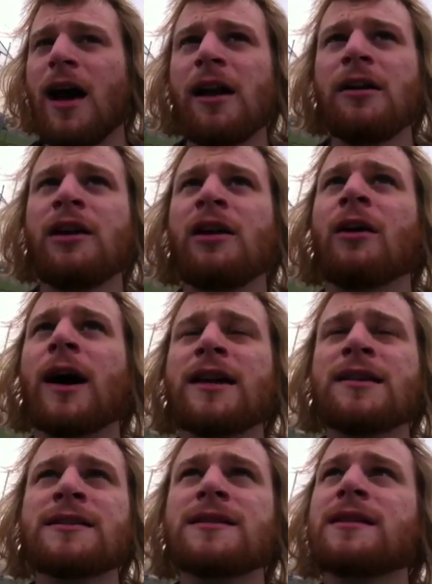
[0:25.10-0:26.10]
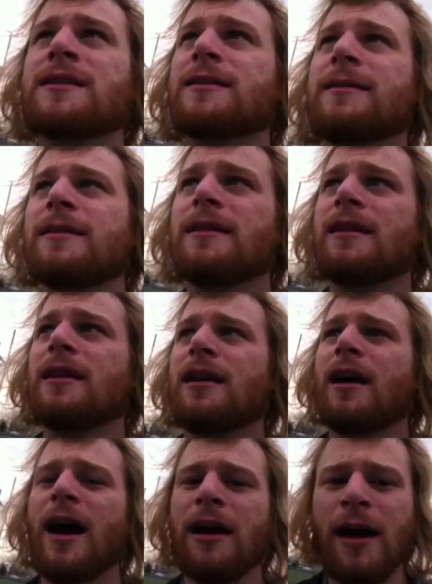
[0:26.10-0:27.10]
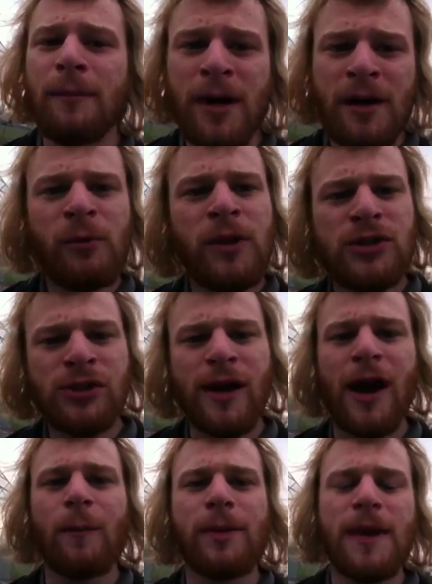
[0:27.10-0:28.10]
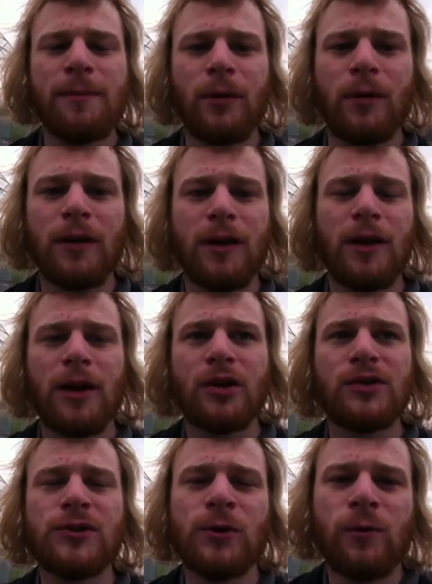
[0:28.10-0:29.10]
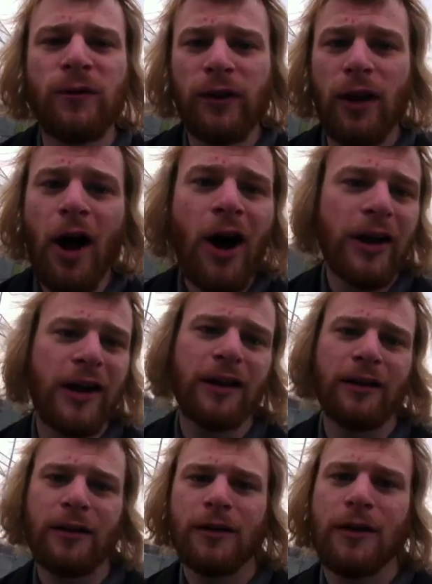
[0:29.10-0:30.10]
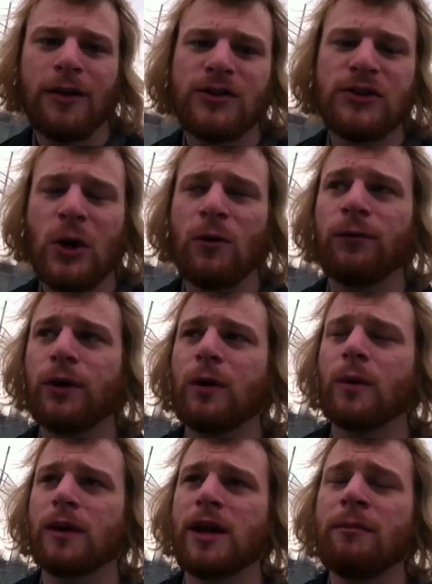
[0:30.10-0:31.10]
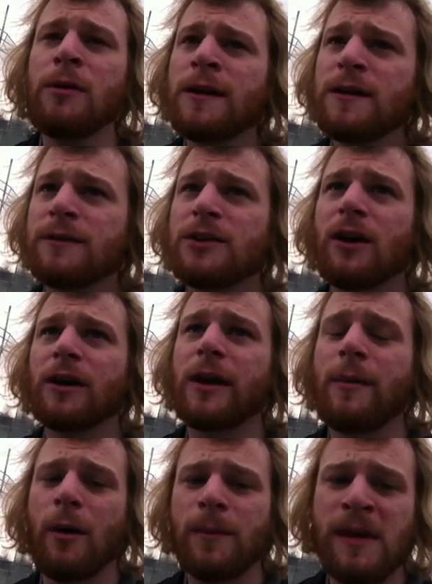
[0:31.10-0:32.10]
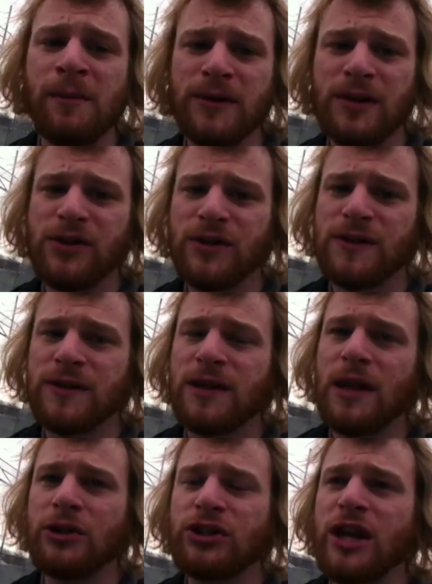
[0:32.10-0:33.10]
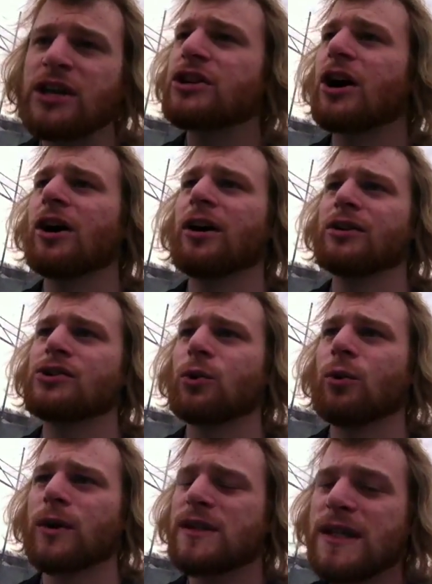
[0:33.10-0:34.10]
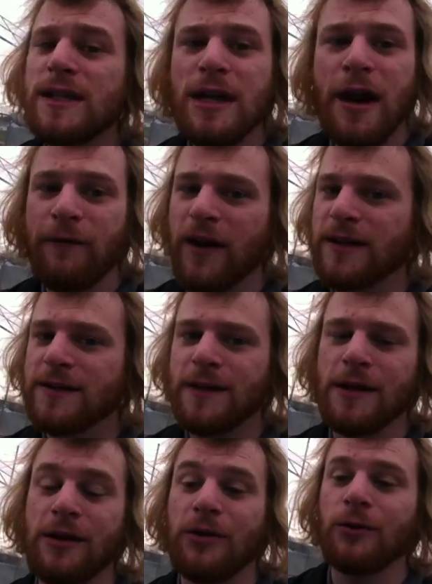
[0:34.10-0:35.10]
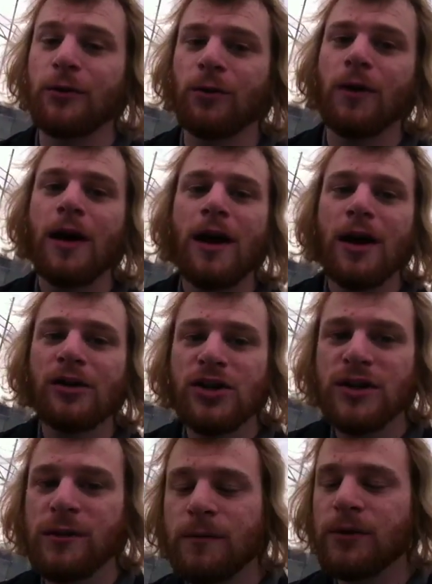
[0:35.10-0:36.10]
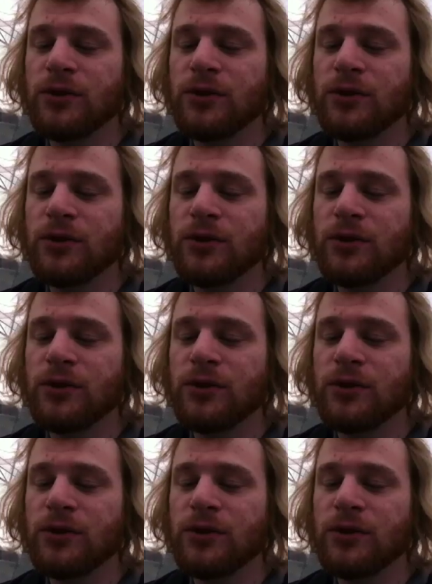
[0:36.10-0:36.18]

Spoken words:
I don't know. I guess I'm not really sure how people do vlogging so frequently. I'm not even talking about people such as Shaytards or CTFXC who just